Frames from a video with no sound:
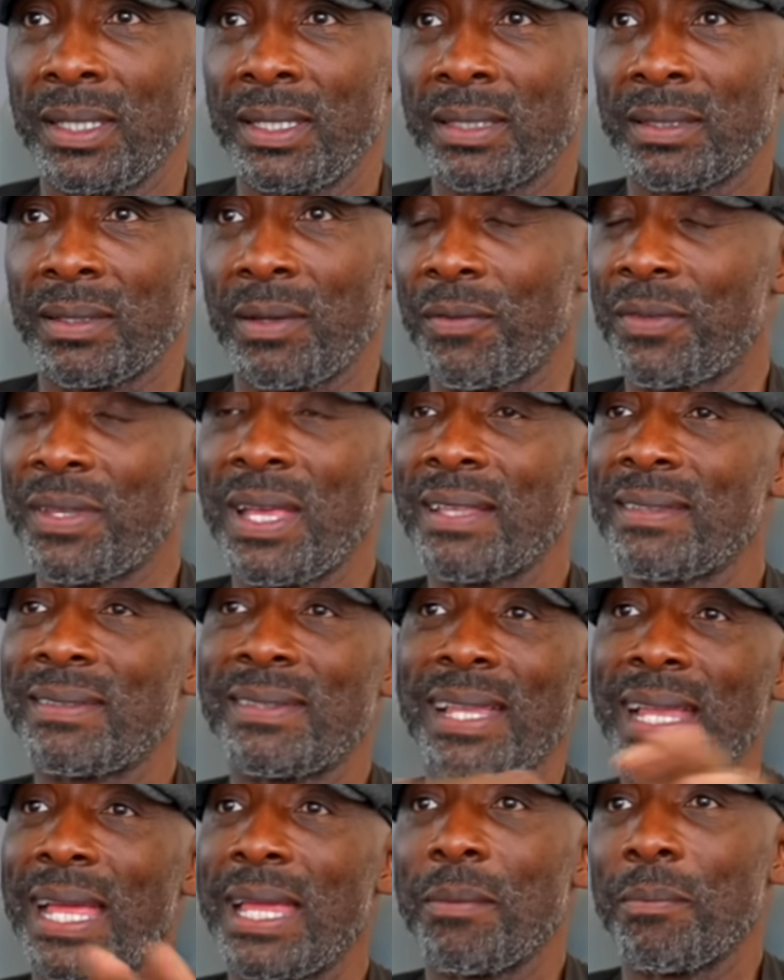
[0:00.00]
So if Tyson
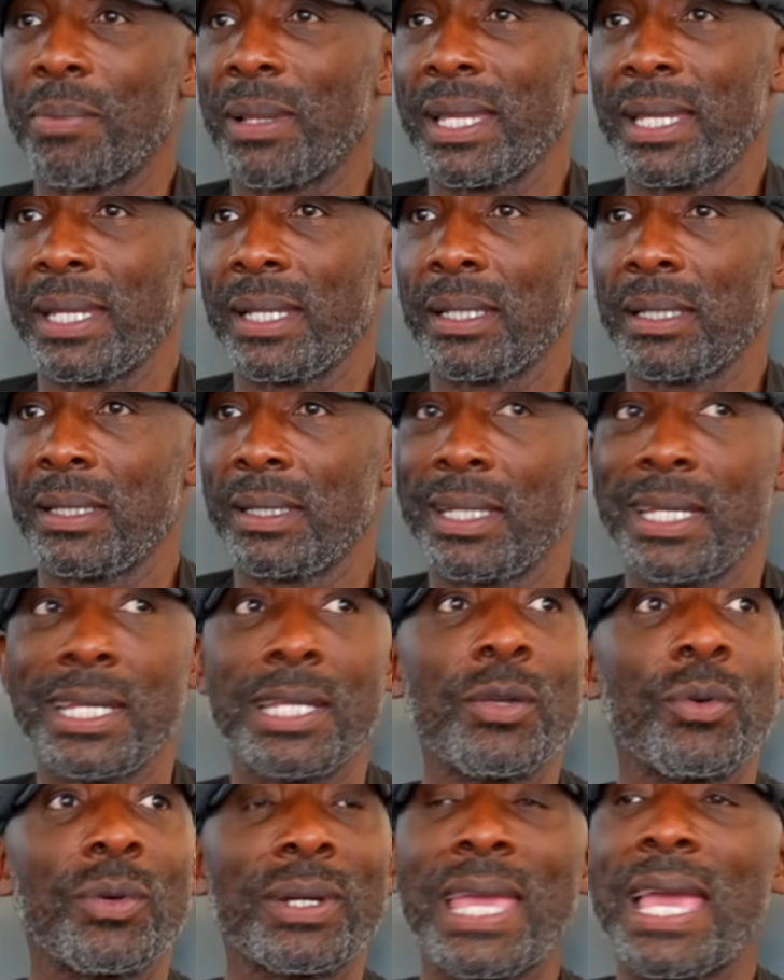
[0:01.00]
said, I ain't playing, you
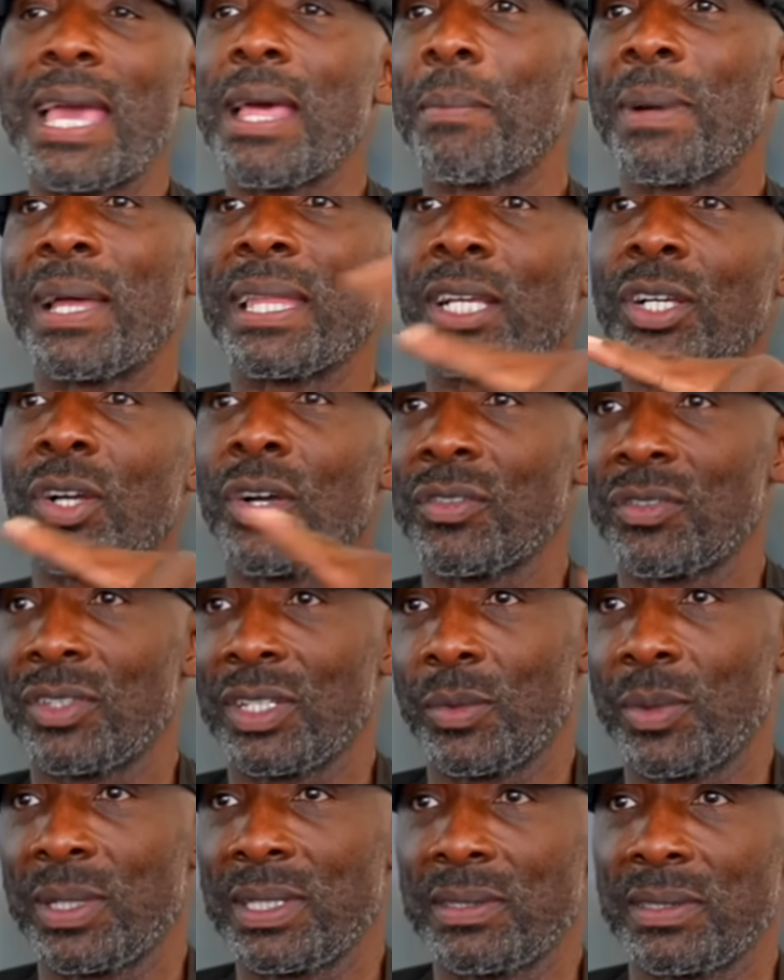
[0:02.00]
don't care about the
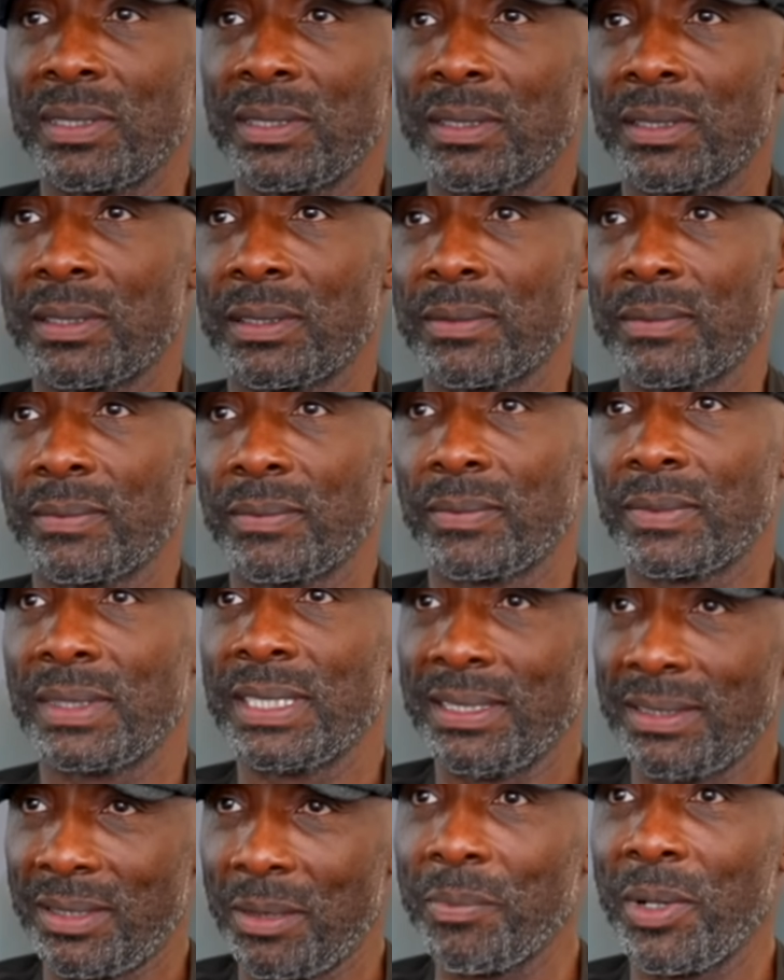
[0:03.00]
consequences.
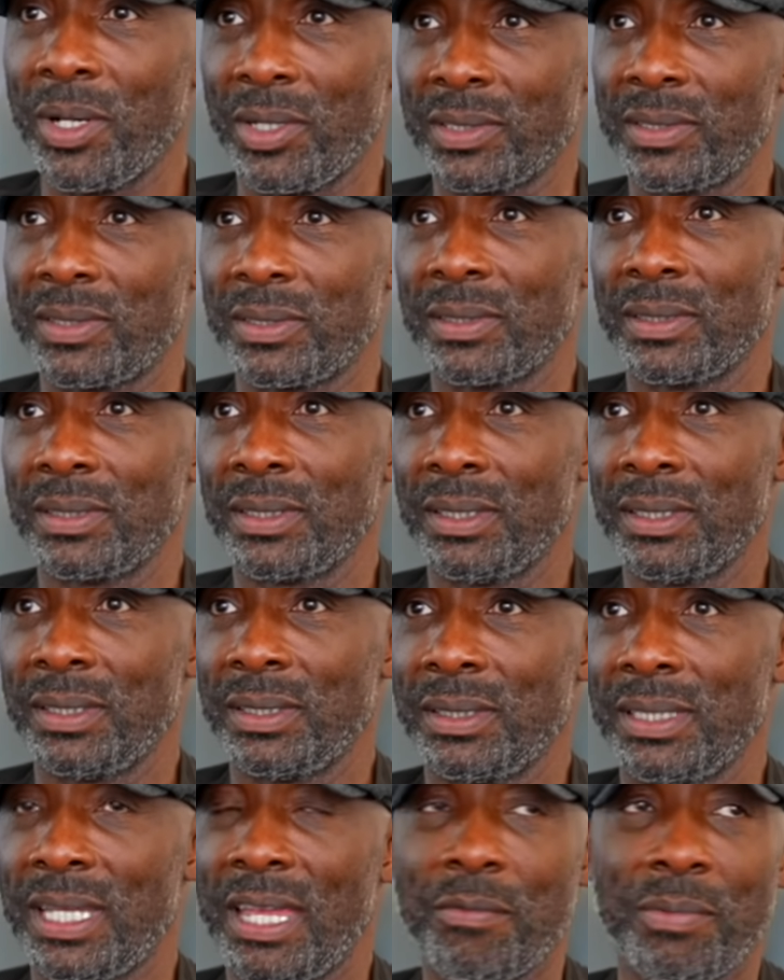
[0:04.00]
He's the boss.
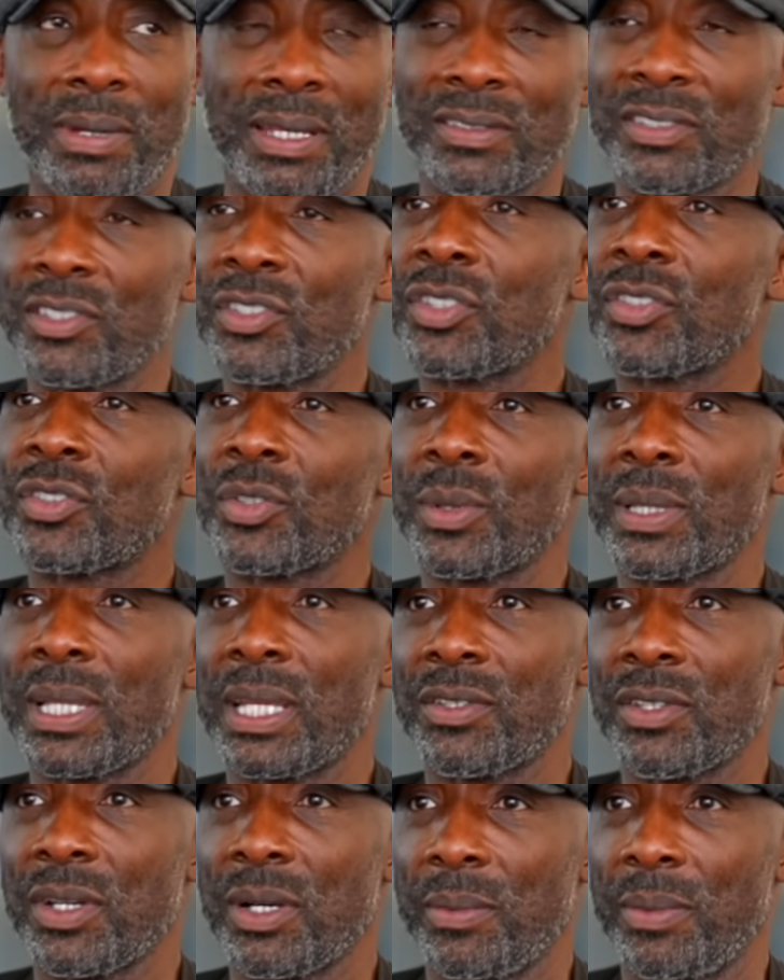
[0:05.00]
Everyone else is just doing their
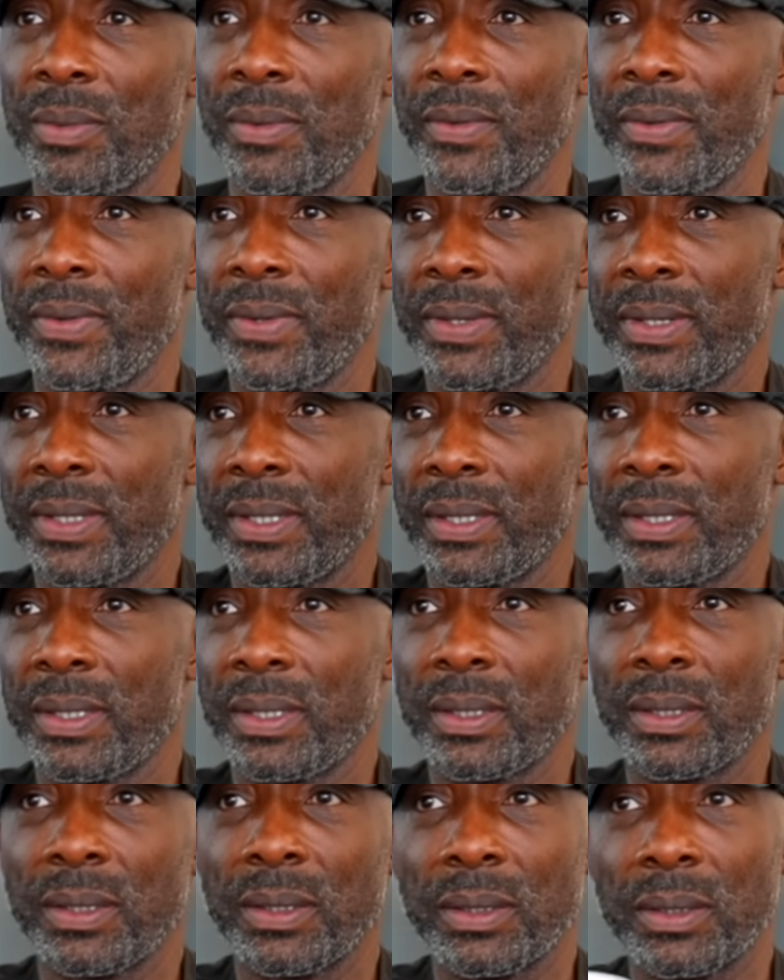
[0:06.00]
job. So what are you
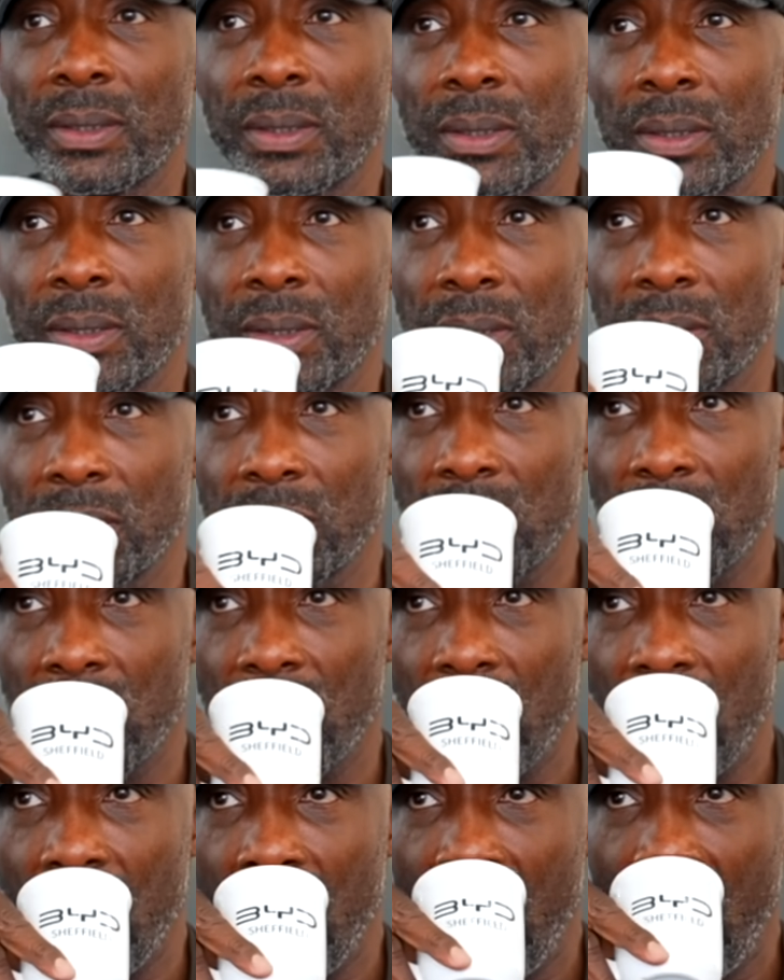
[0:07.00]
basing that opinion on,
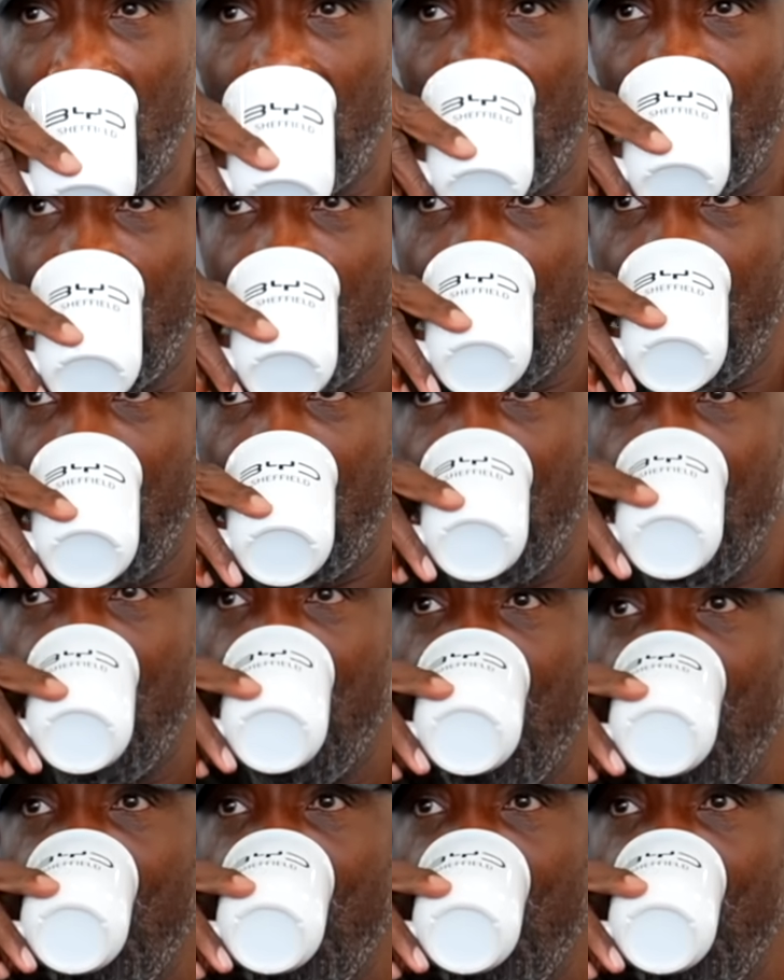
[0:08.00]
that that you think he